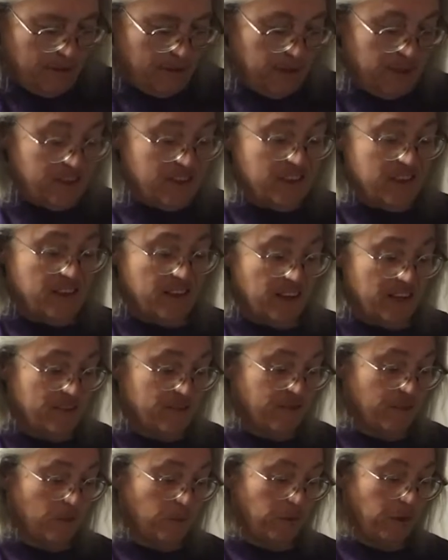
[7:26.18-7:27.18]
This is a nice
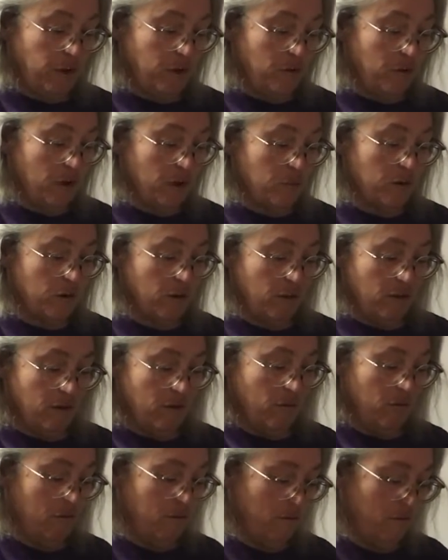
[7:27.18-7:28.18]
firm cucumber
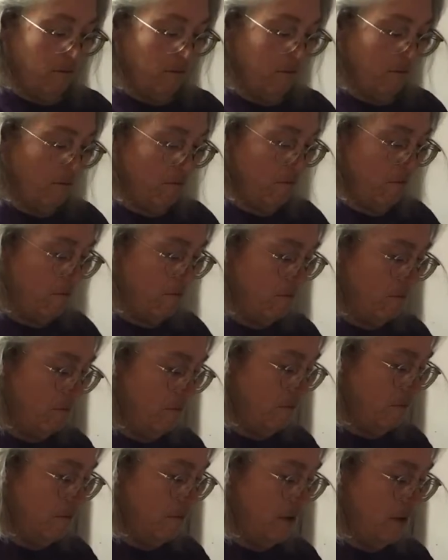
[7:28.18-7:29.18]
though.
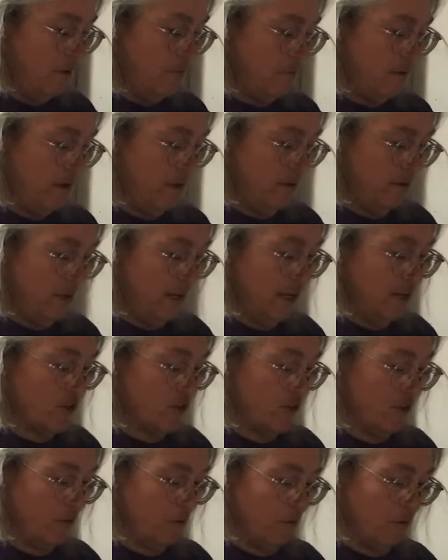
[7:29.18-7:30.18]
It might
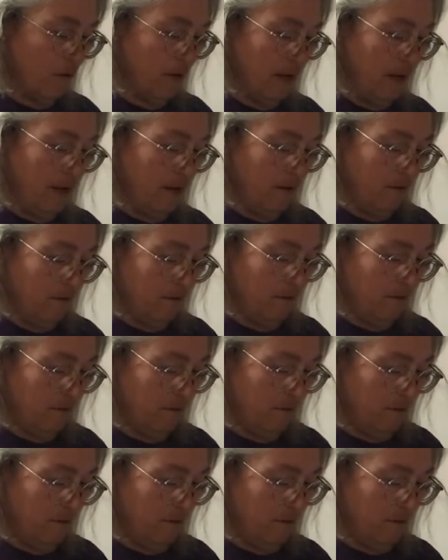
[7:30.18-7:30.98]
actually work out.